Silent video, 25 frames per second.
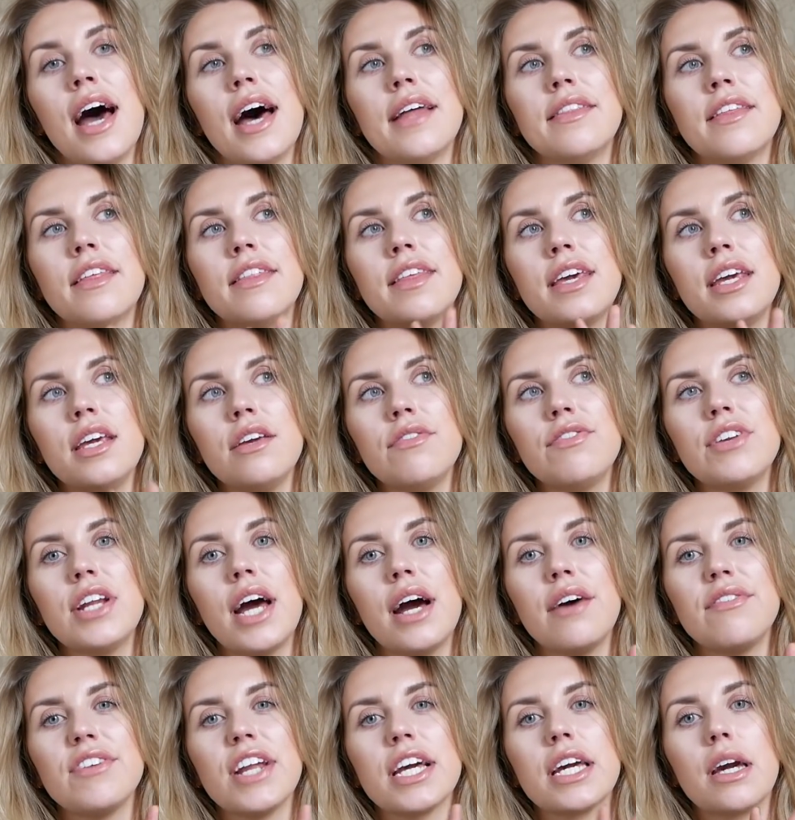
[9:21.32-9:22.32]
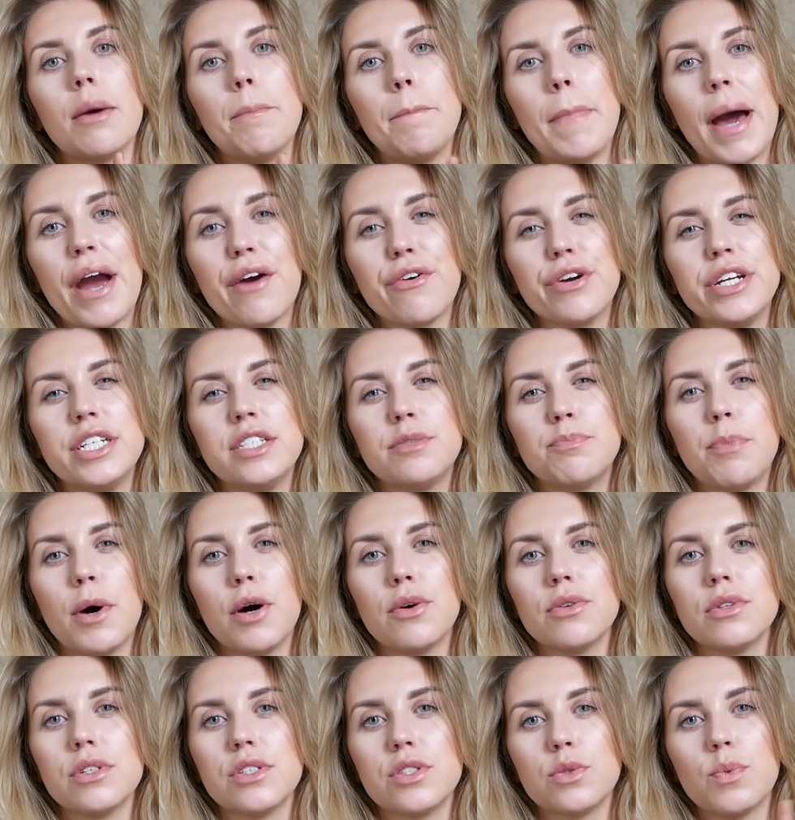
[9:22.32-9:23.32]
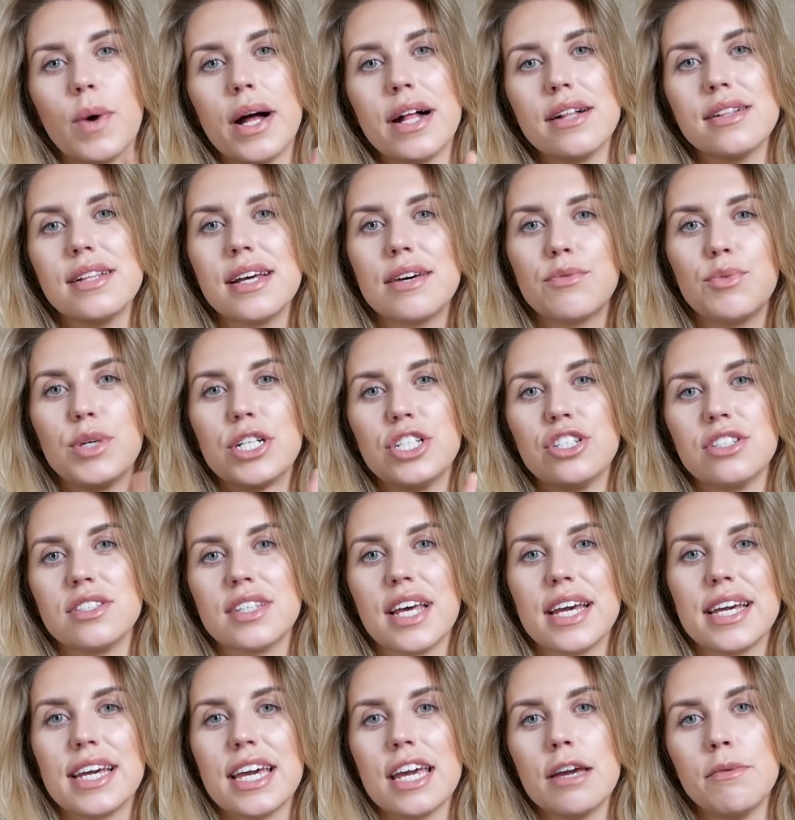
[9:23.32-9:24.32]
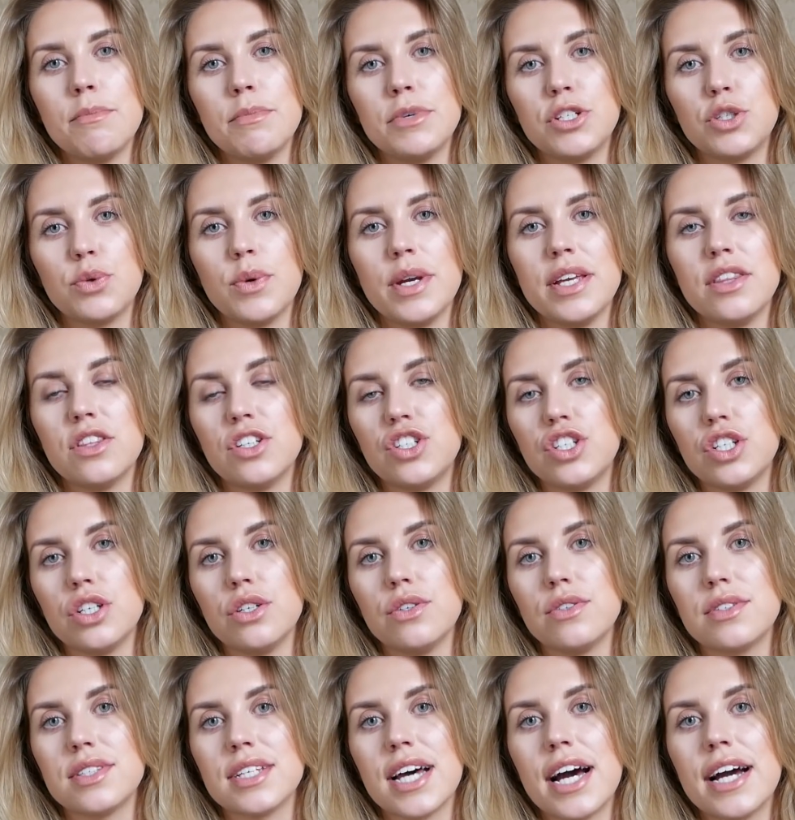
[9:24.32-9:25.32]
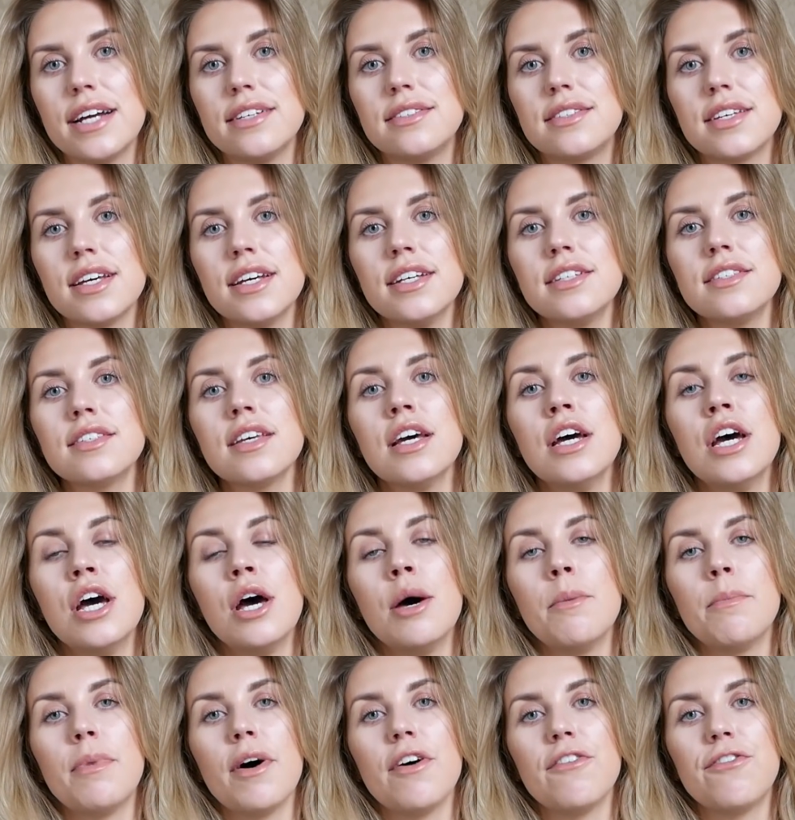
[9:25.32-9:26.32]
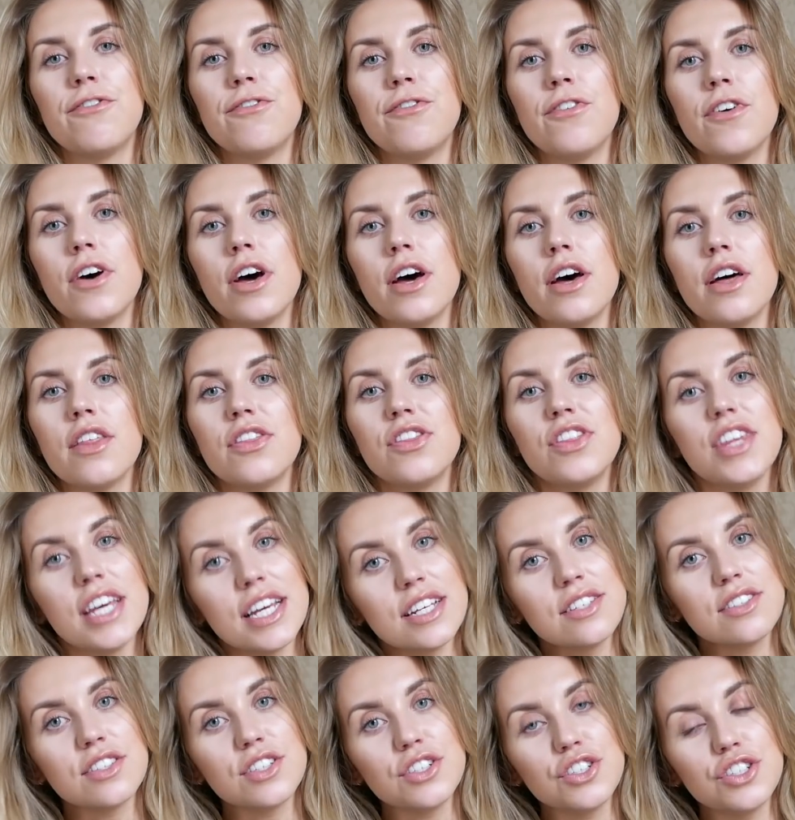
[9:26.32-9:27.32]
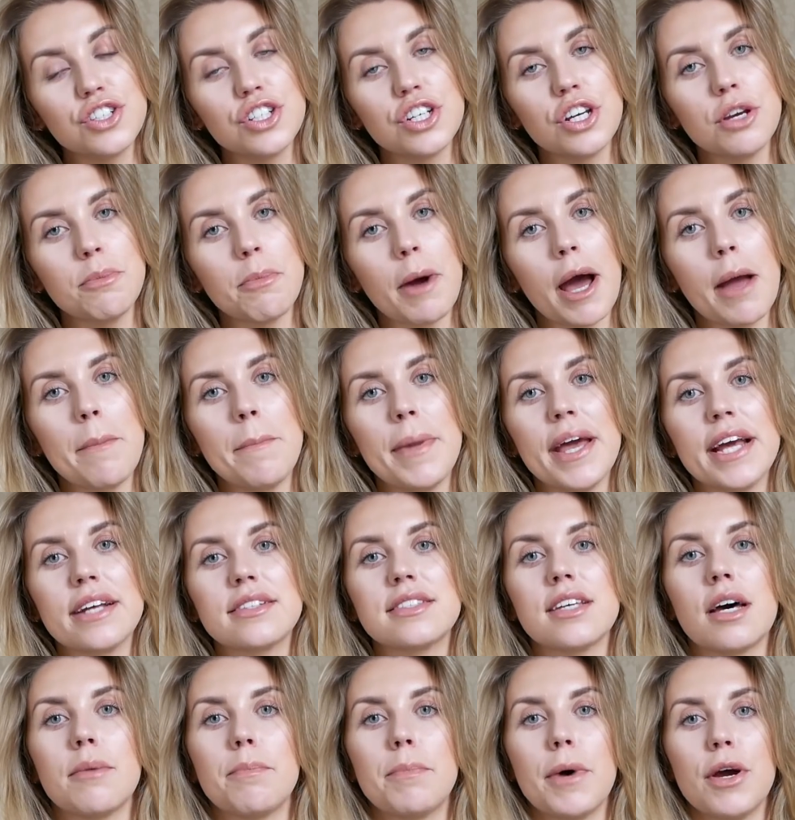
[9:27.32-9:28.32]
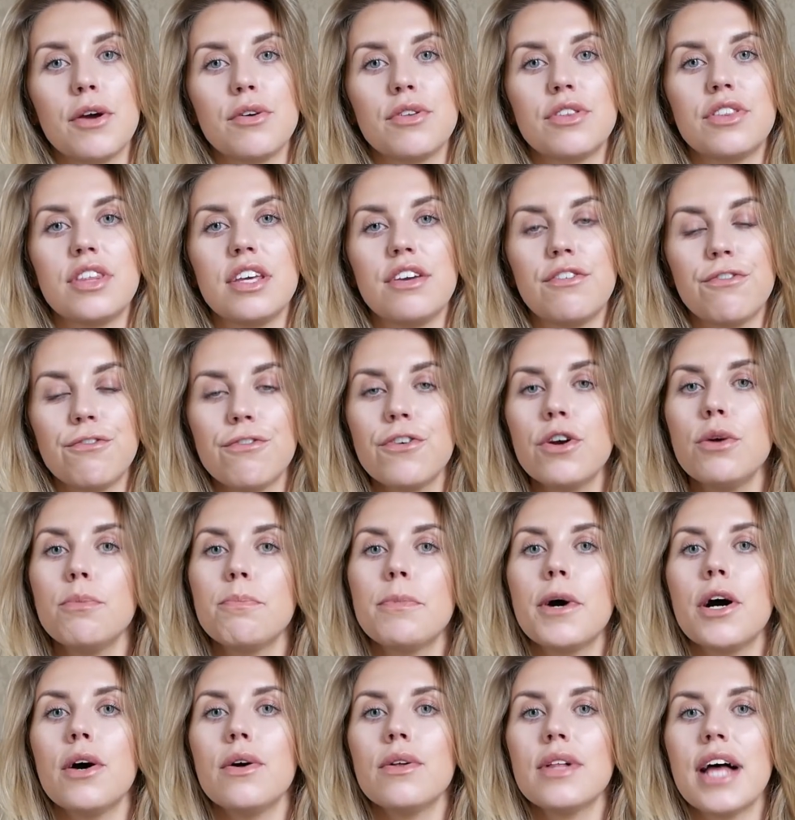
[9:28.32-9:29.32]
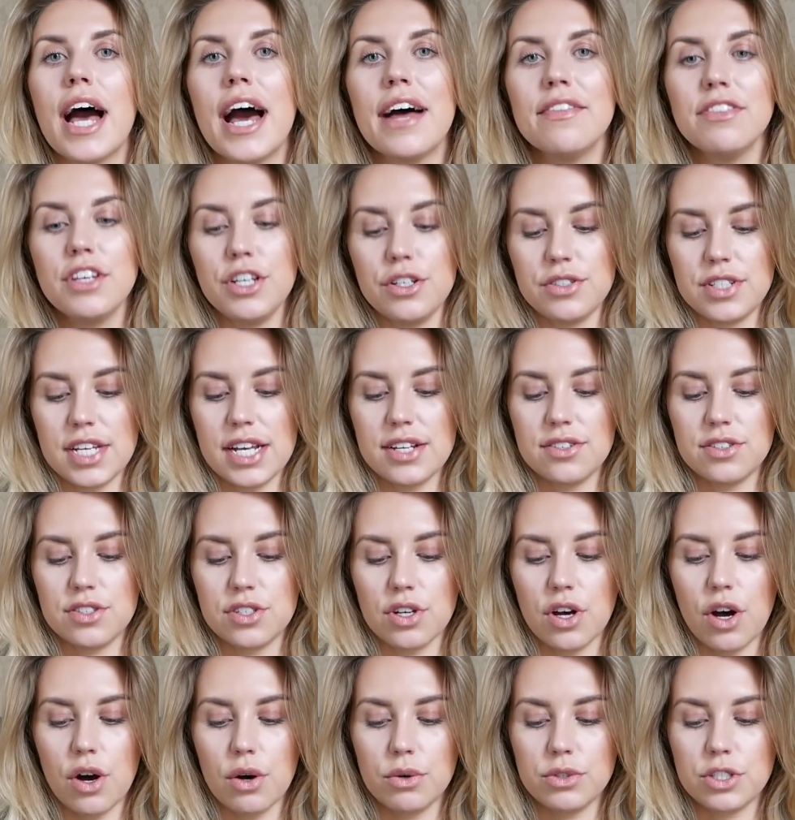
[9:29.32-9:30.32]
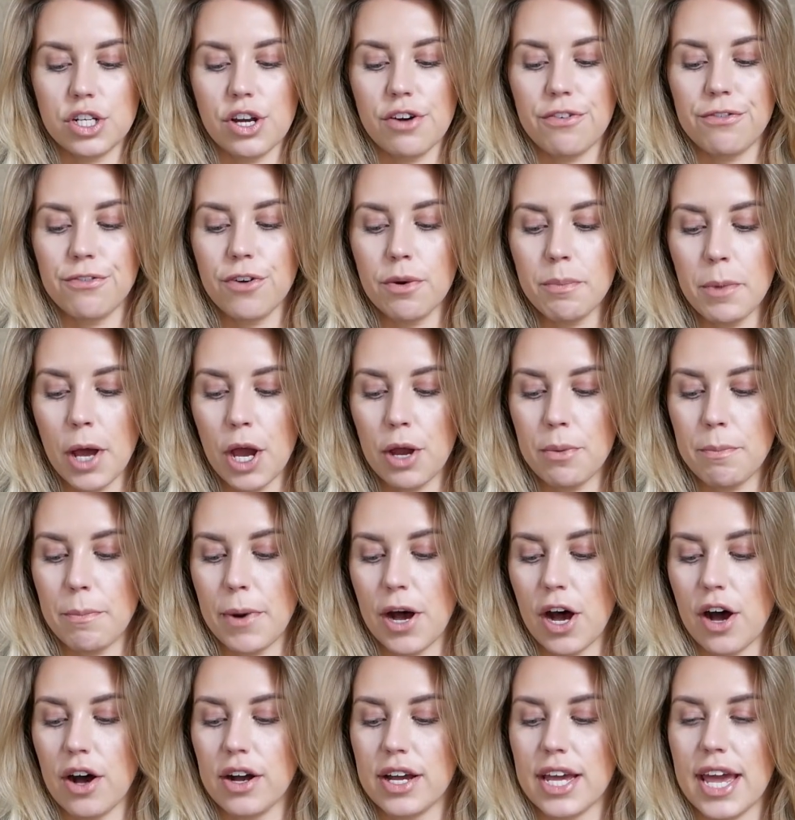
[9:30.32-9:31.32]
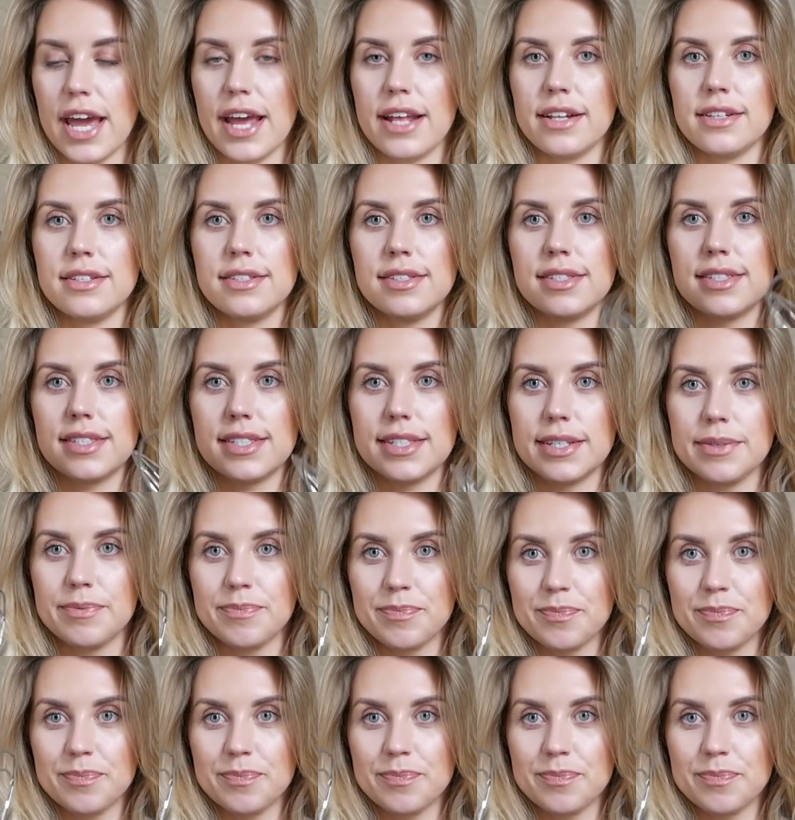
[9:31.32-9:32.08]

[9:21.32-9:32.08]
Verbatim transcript: and then they even have like a berries bowl as well which is like in between the two sizes but for this dupe I picked up both the fruit bowl and the utensil holder from Home Bargains